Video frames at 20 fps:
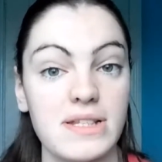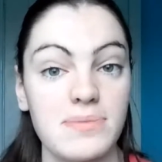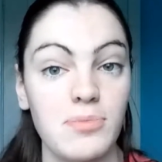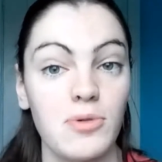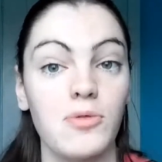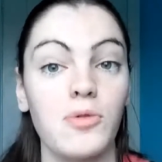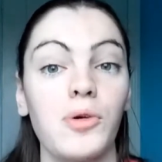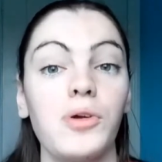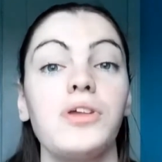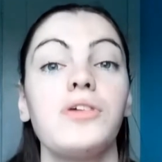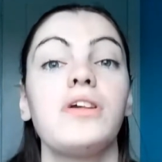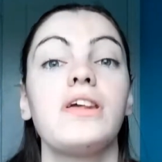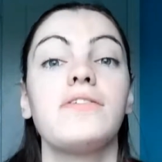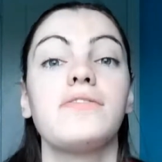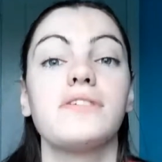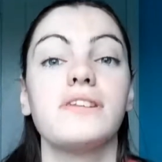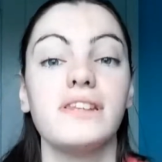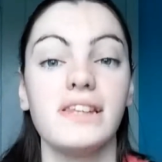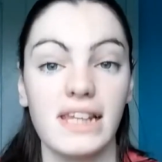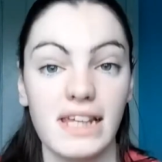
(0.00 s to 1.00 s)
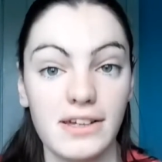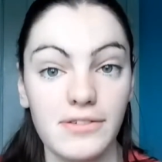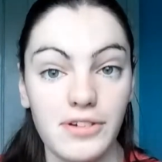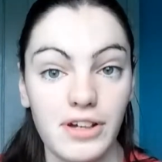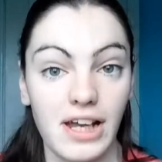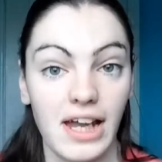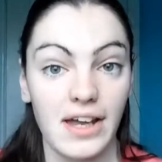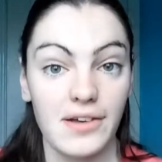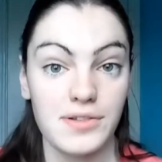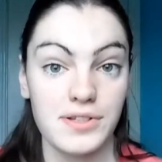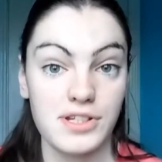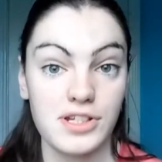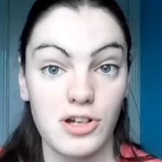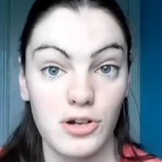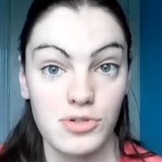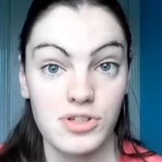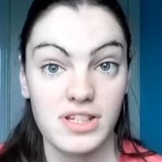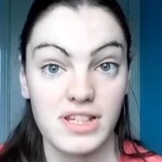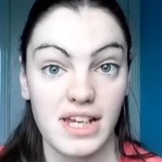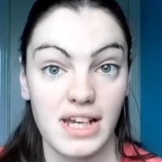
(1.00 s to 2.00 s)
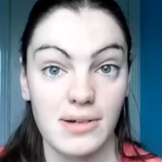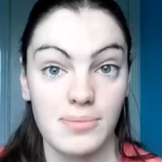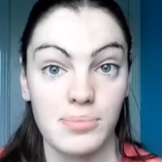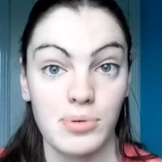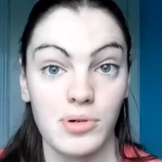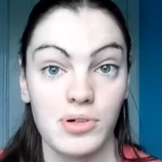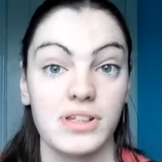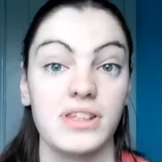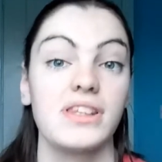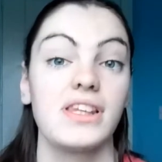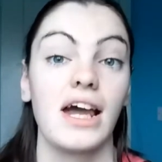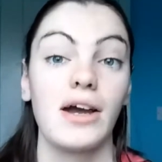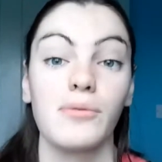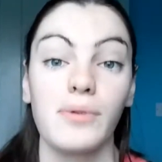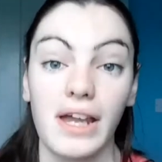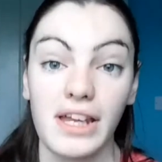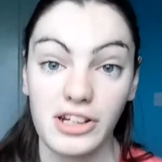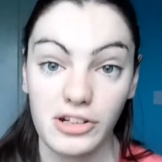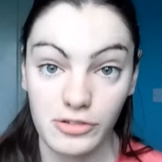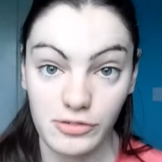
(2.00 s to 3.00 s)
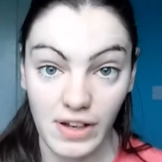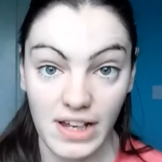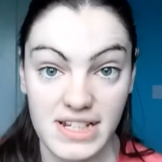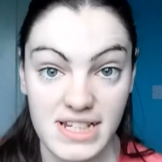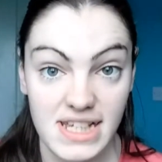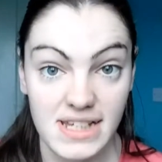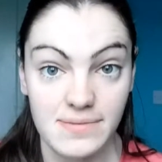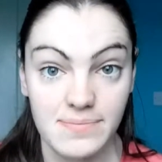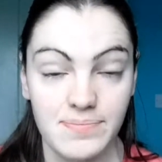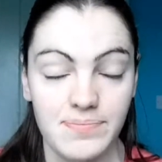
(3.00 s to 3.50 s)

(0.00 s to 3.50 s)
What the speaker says: before you even leave your house to go to the airport, that way you're ready.